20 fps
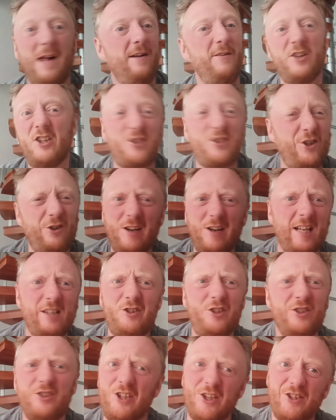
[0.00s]
Because
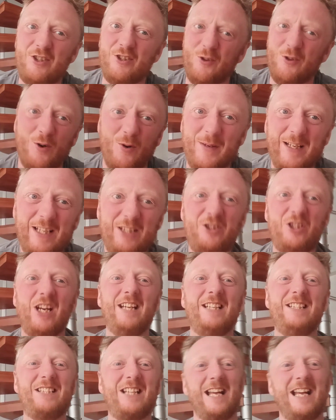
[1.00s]
correction doesn't normally
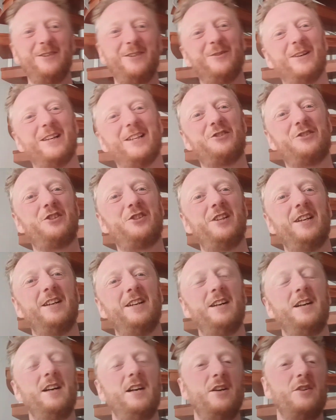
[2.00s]
change language.
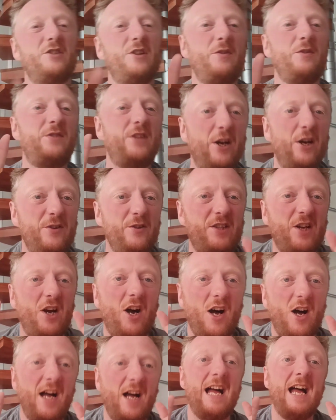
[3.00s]
So those
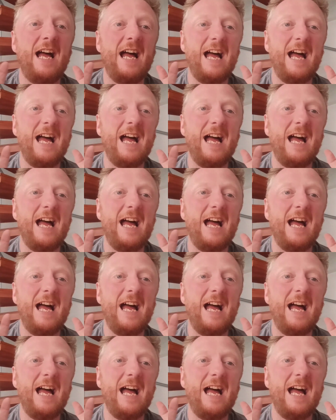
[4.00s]
are